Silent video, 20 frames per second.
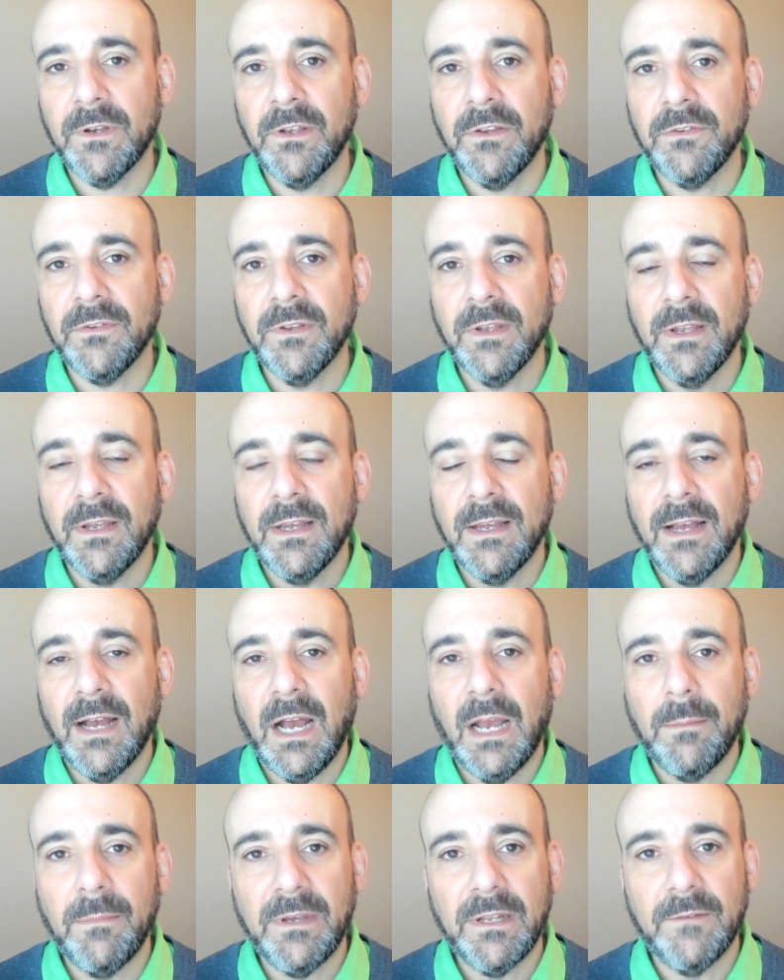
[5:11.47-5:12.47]
is,
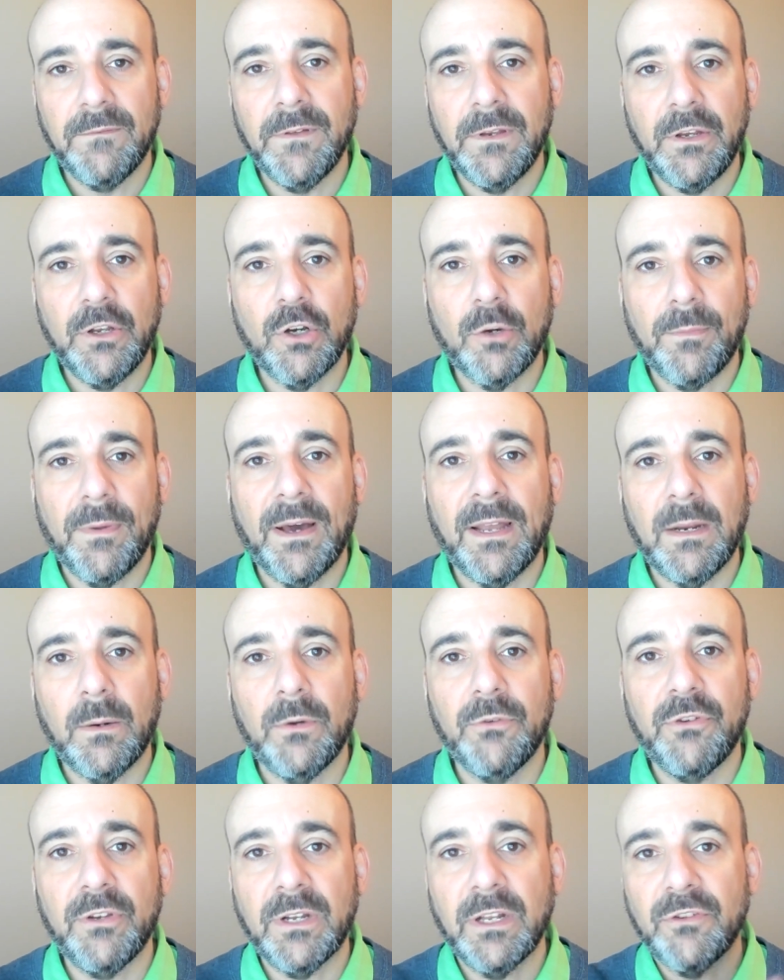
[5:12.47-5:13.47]
I made a video about it,
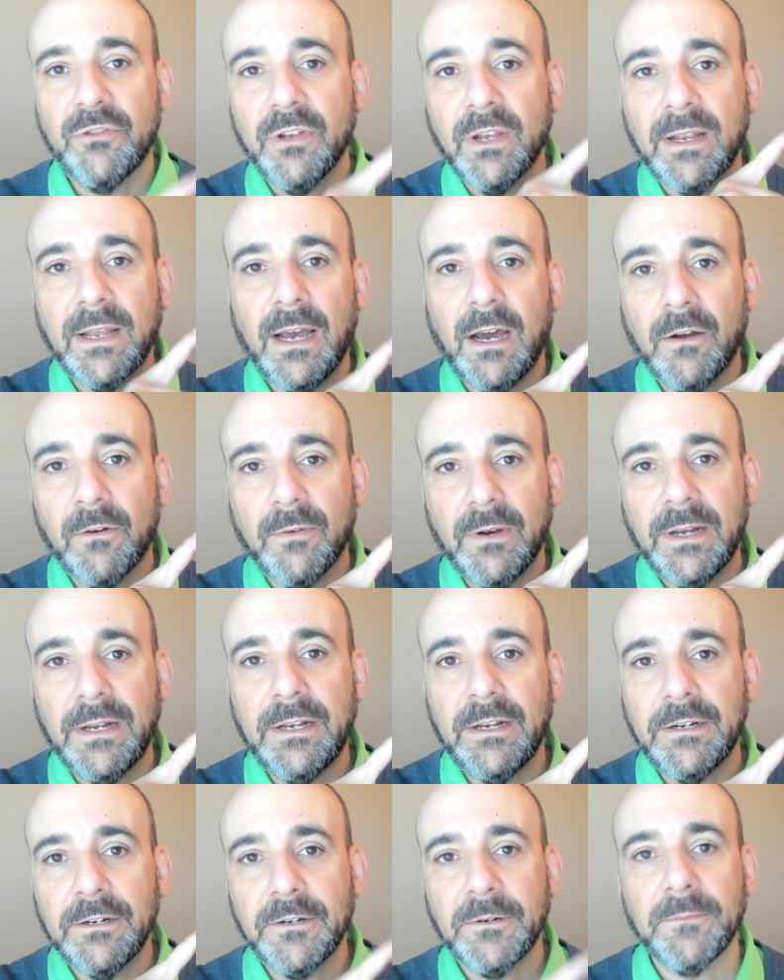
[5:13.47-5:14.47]
which you can check out right
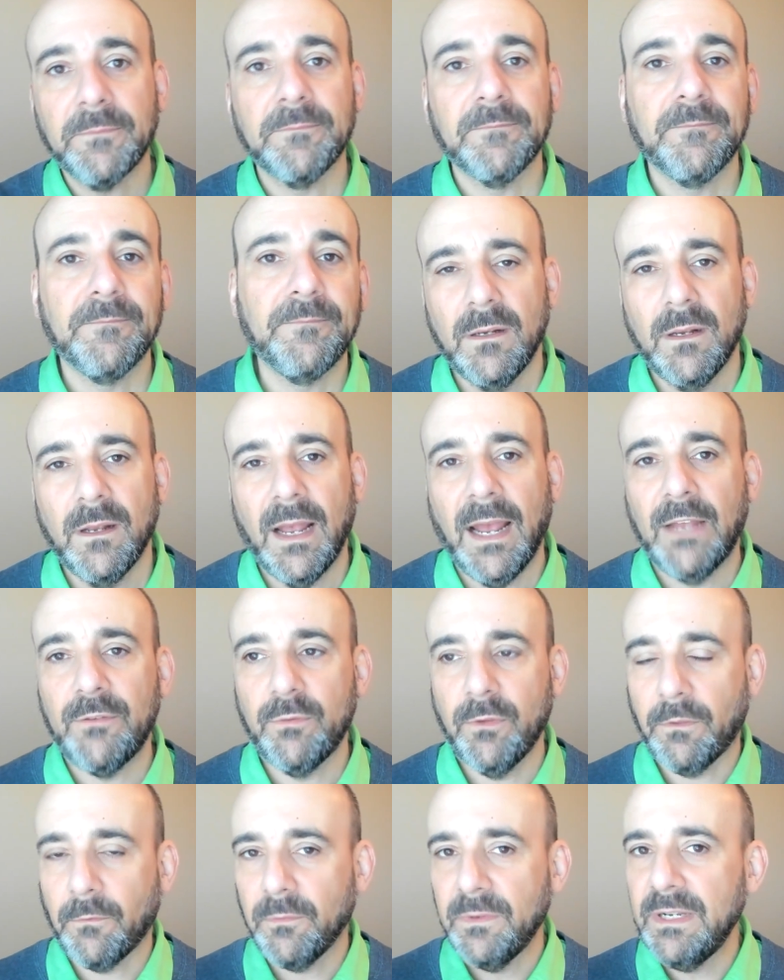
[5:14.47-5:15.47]
here. As
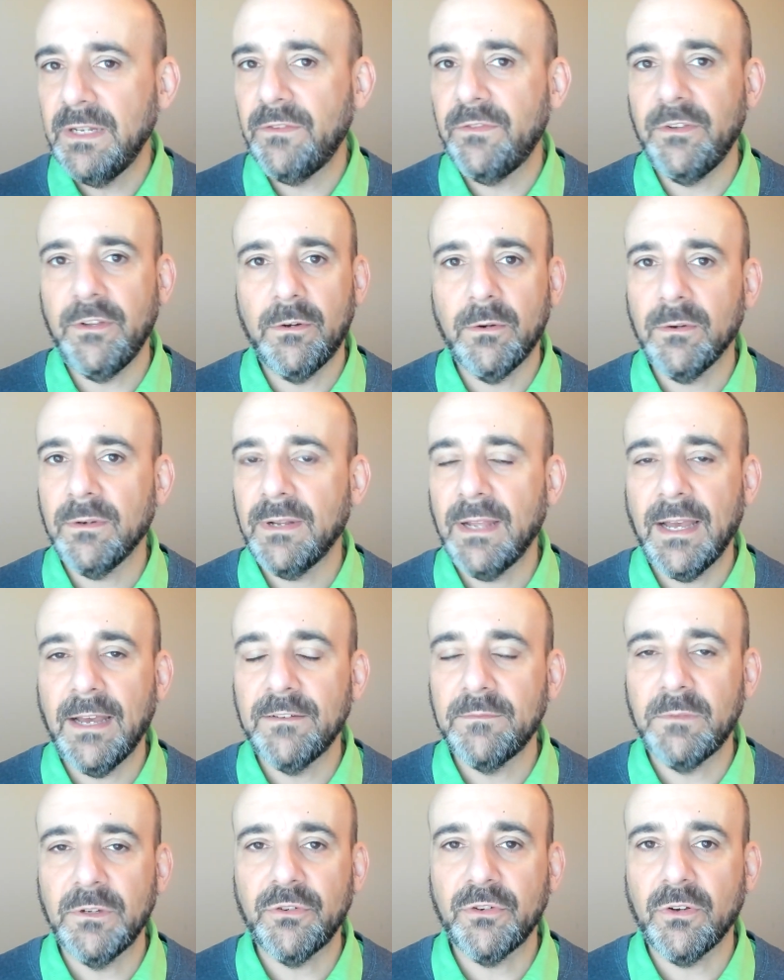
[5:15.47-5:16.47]
with REITs, you don't
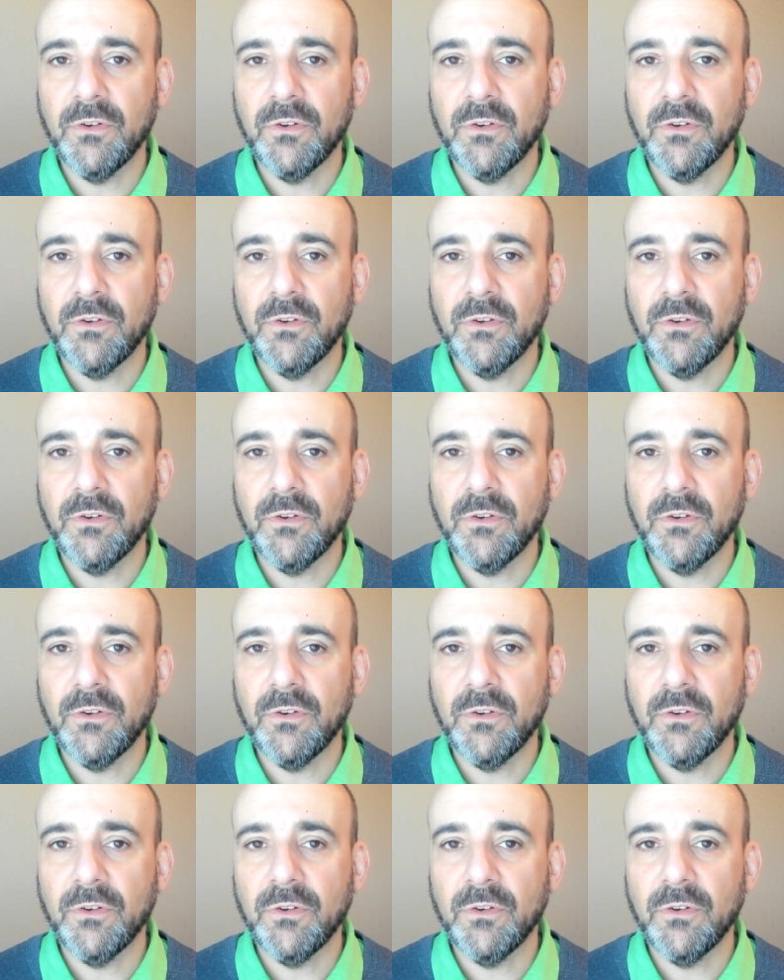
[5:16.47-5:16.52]
have much